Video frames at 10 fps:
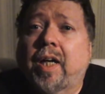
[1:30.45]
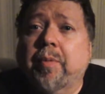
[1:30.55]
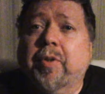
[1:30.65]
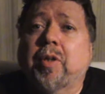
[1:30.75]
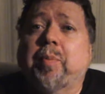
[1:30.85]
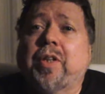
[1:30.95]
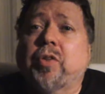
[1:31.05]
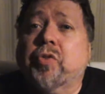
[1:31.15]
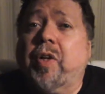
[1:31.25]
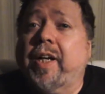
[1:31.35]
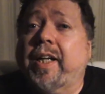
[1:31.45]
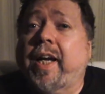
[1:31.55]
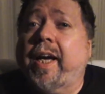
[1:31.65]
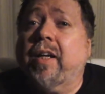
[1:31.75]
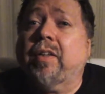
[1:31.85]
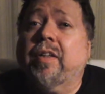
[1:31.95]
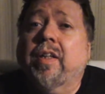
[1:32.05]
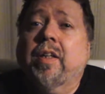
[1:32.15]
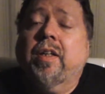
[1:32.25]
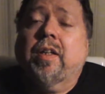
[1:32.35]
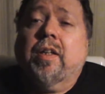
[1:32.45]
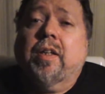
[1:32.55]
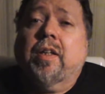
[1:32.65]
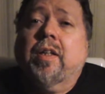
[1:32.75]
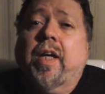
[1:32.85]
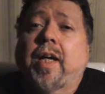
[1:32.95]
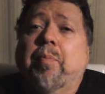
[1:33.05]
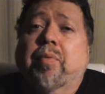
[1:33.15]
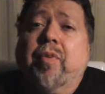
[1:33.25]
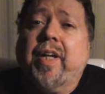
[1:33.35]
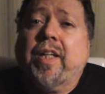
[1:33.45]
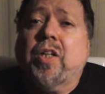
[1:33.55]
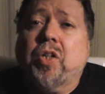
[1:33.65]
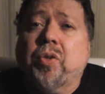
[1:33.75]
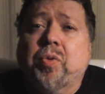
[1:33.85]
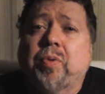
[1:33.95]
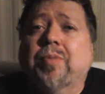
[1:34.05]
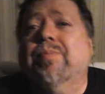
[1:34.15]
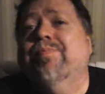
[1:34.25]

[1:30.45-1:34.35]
I'm going to be trying out a brand new,